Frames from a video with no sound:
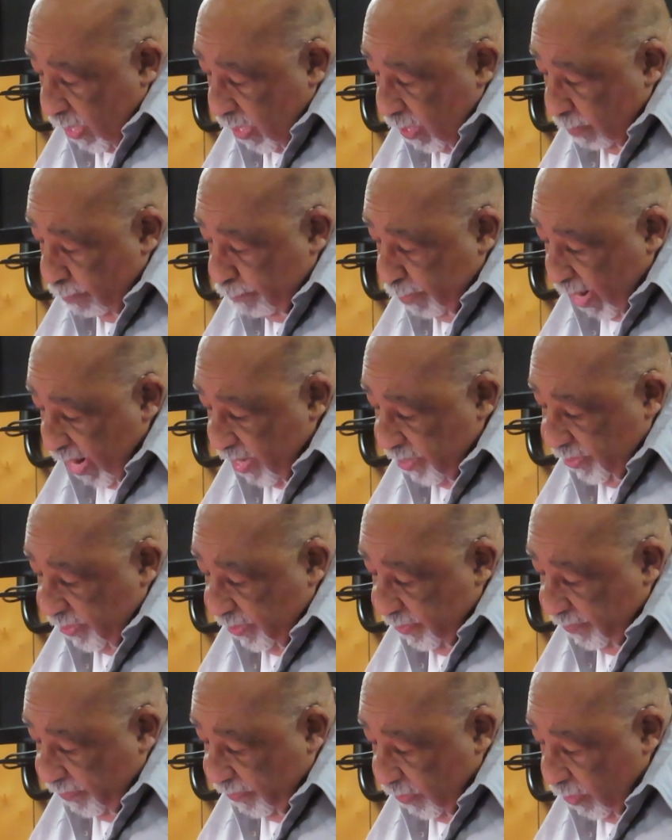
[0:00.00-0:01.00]

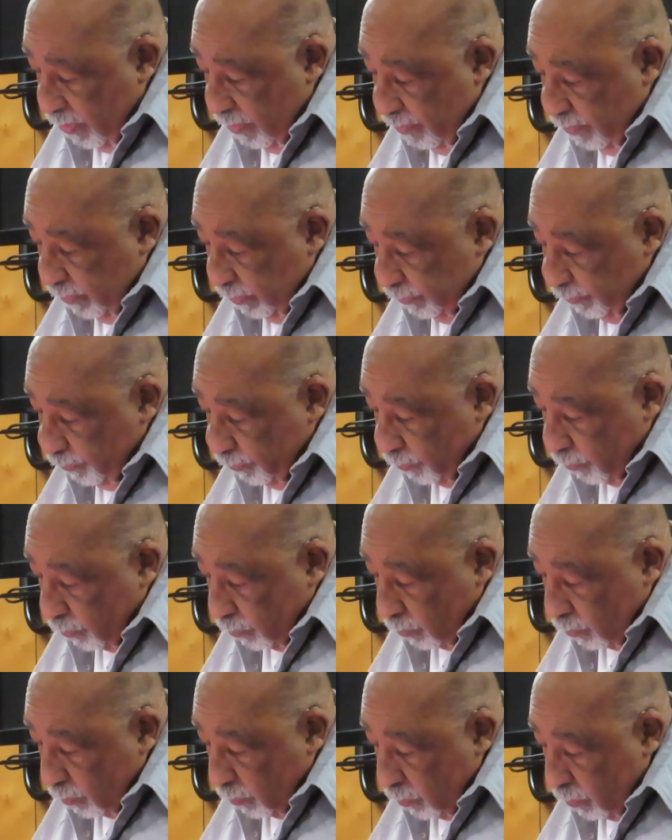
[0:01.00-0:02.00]
compassion from
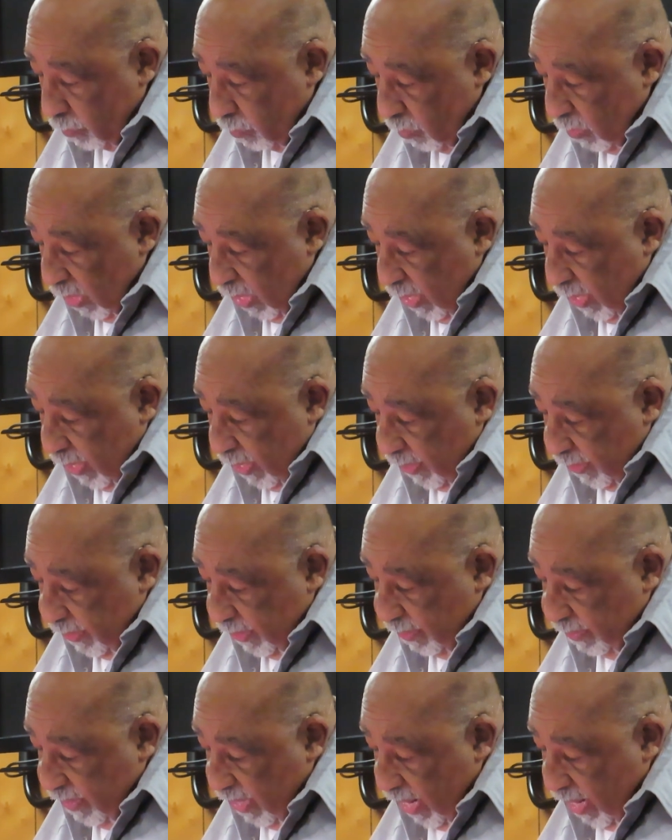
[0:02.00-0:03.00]

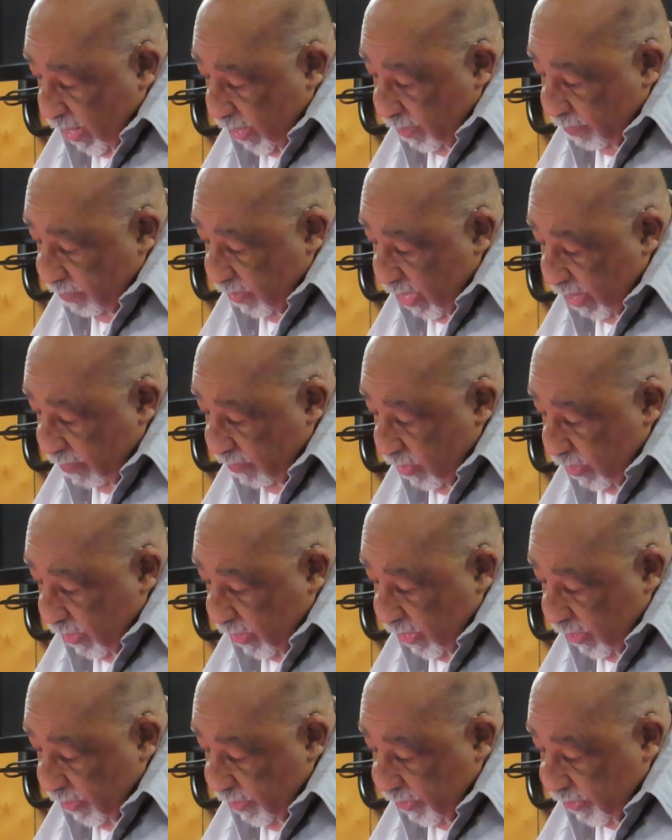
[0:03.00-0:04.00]
the God of
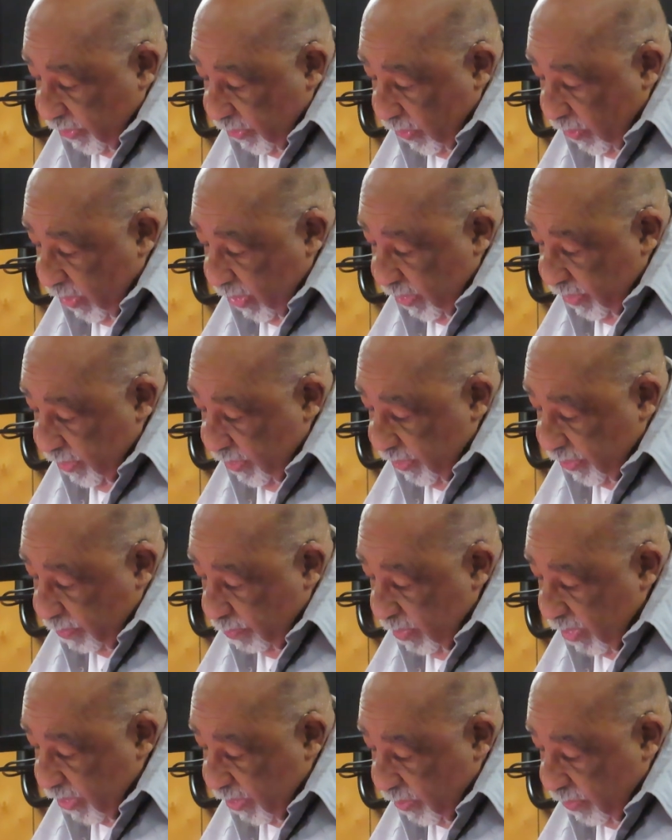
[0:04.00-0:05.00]
heaven concerning
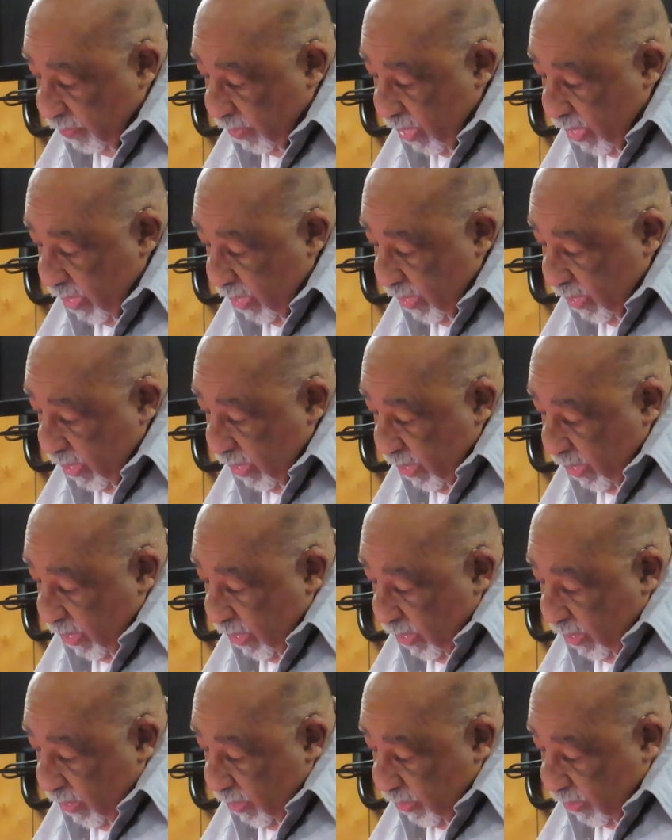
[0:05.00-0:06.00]
this mystery,
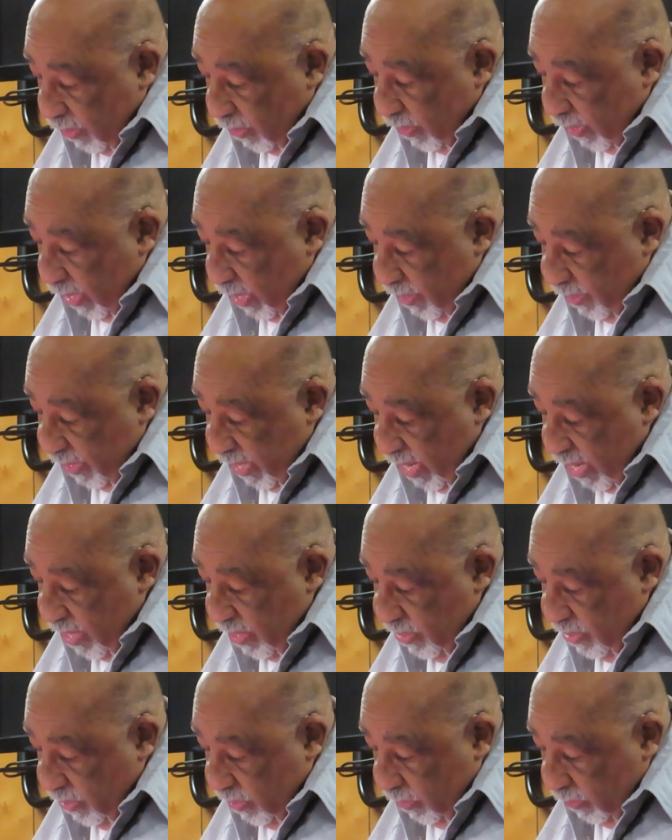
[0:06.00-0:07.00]
so that
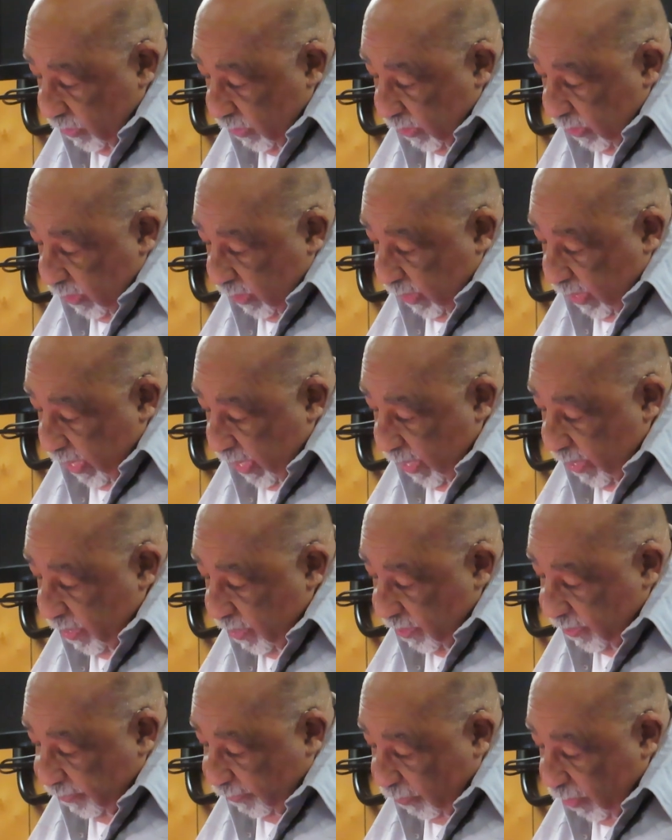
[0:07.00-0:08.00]
Daniel and
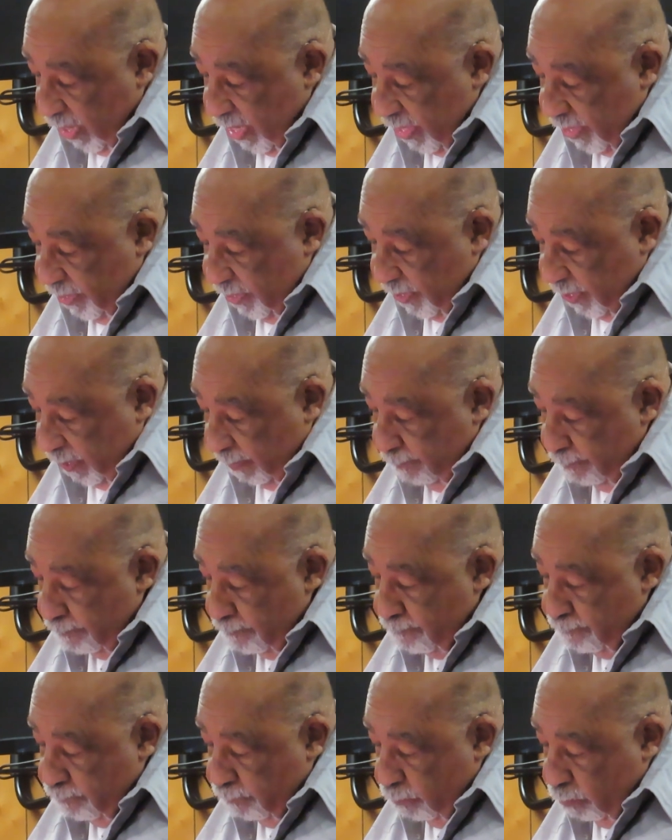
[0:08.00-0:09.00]
his friends
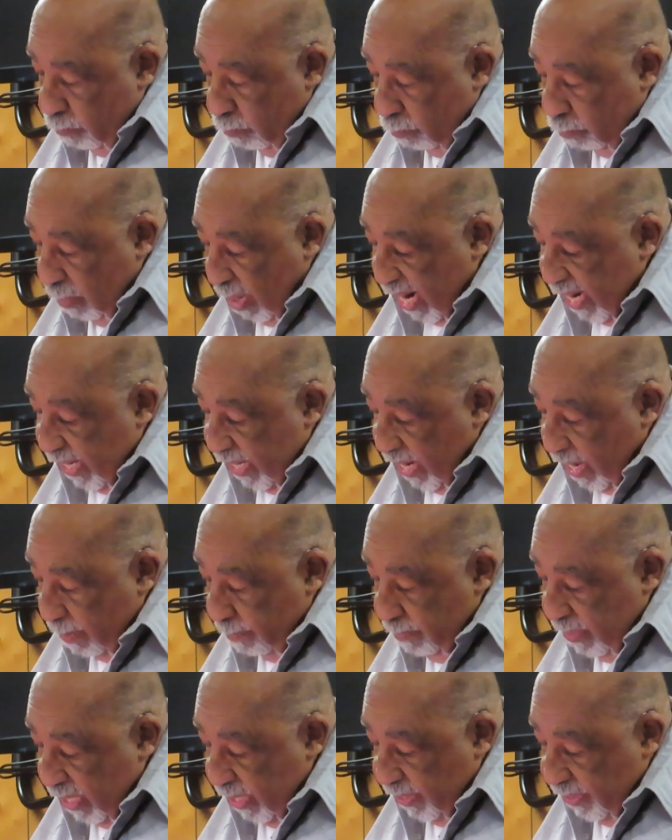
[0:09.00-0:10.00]
might
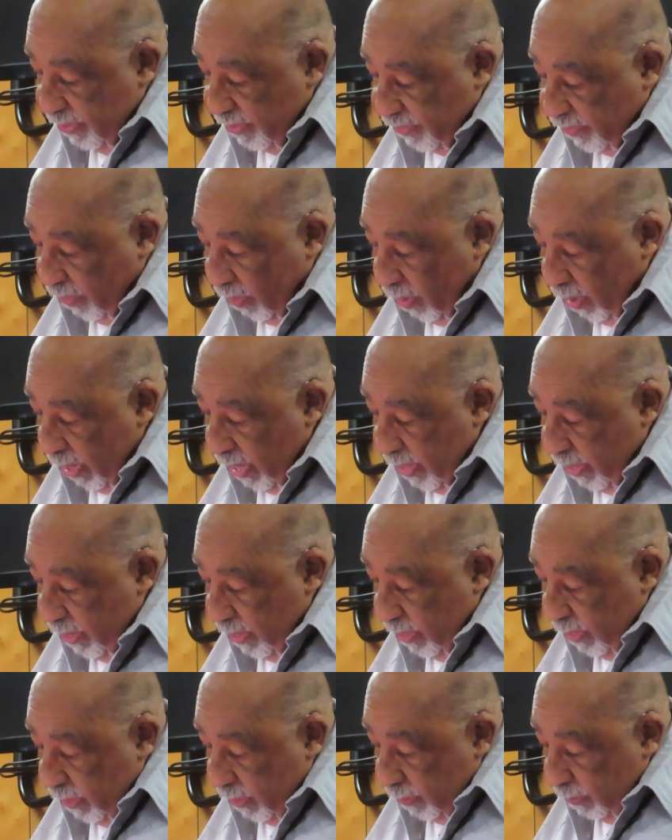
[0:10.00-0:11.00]
not be destroyed
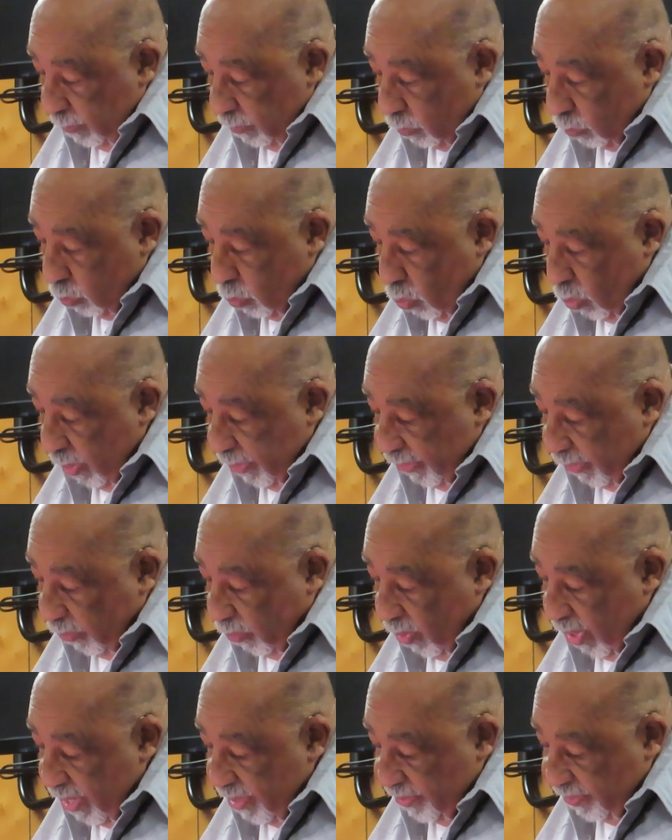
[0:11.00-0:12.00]
with the
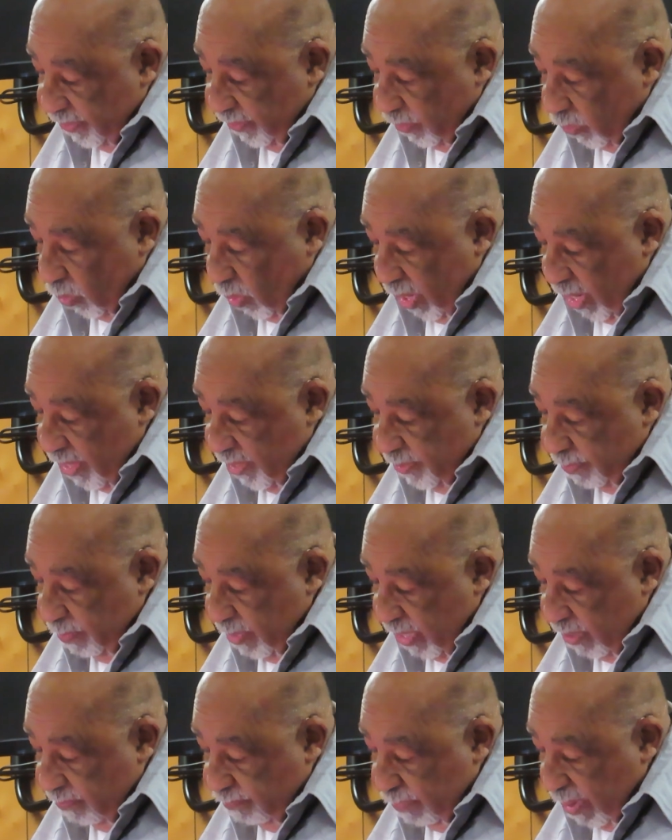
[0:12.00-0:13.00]
rest of the wise
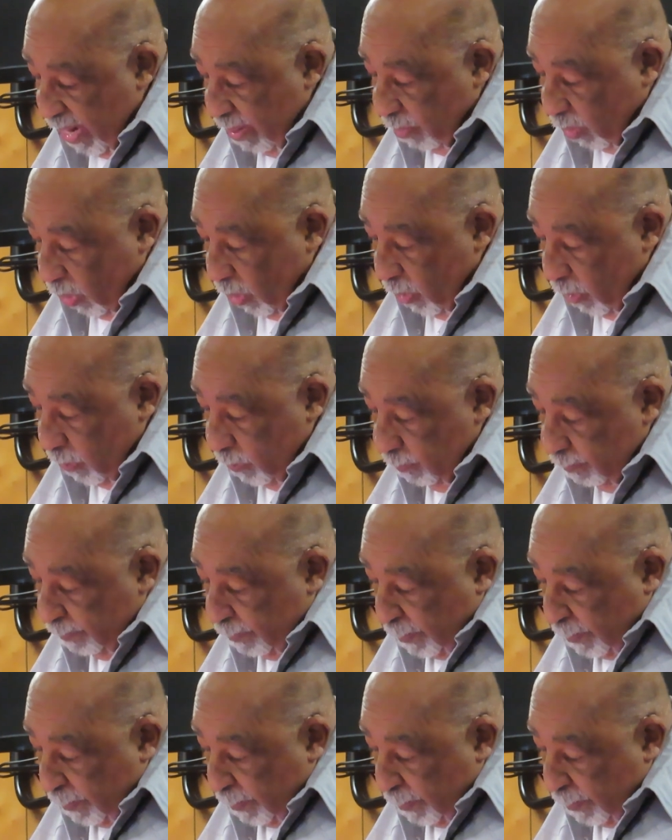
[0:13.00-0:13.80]
men of Babylon.